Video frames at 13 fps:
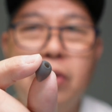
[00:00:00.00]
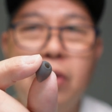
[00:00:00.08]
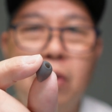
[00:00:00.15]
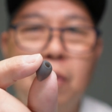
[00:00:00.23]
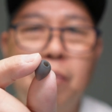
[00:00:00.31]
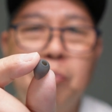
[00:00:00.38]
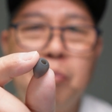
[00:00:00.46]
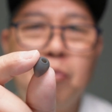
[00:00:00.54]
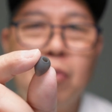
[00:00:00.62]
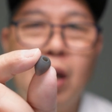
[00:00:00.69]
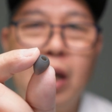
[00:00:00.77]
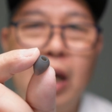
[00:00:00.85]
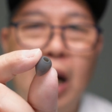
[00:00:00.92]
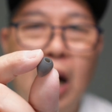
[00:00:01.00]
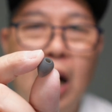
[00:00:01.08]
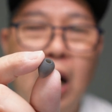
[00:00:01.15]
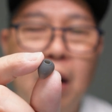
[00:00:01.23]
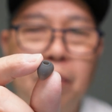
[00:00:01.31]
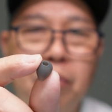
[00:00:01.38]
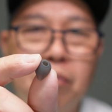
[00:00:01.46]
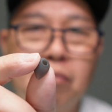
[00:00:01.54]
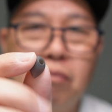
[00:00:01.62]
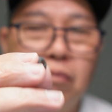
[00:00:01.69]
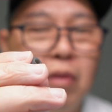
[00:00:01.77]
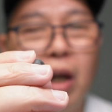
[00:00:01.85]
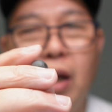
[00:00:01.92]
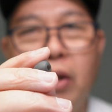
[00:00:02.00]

So yeah,